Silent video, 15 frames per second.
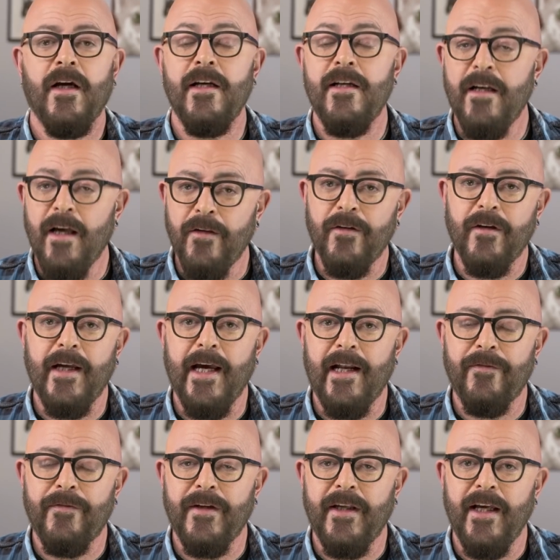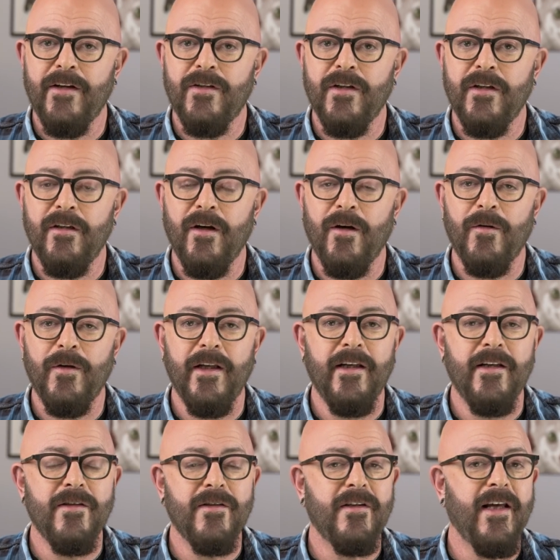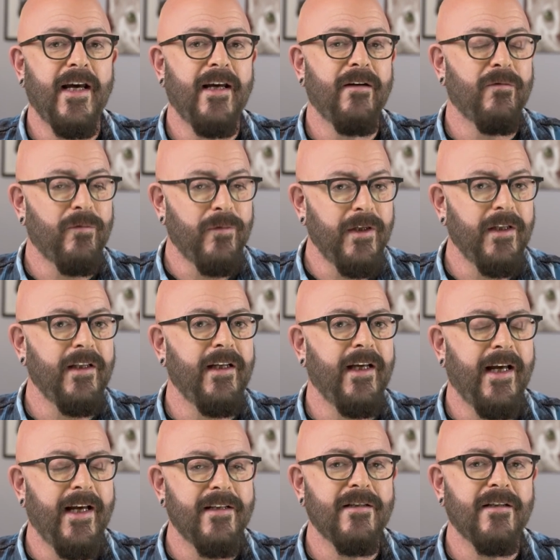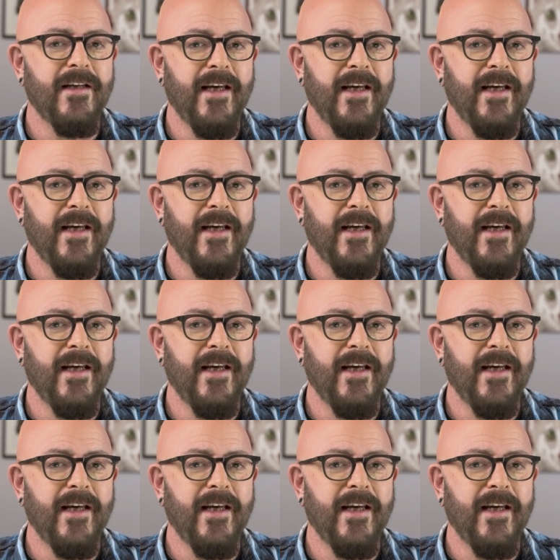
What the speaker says: Another catification note is that really, as